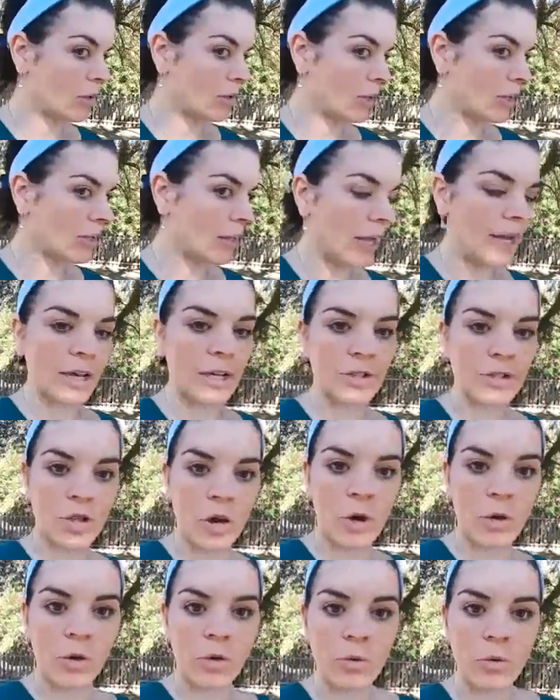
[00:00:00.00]
looking like a
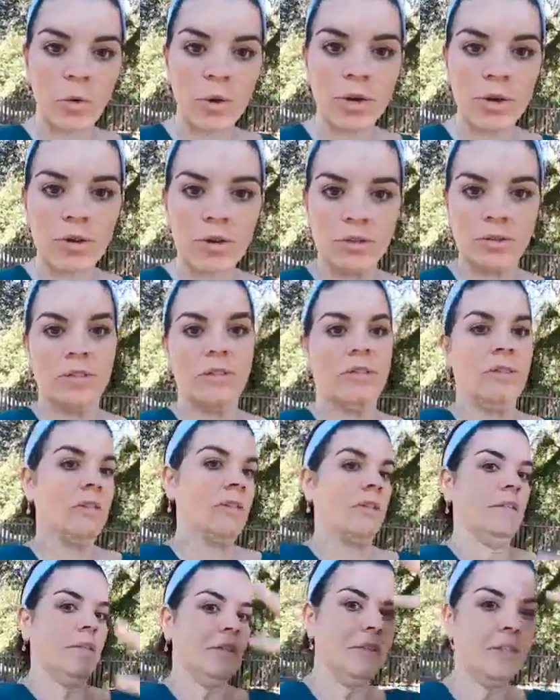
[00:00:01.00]
total royal,
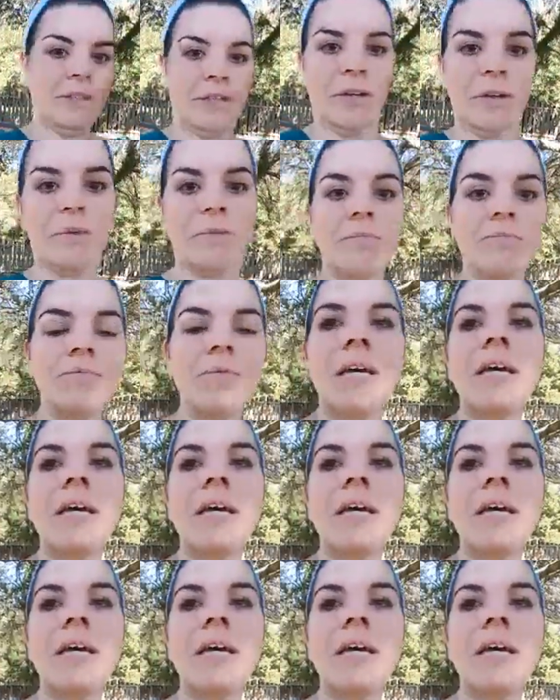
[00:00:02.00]
you know,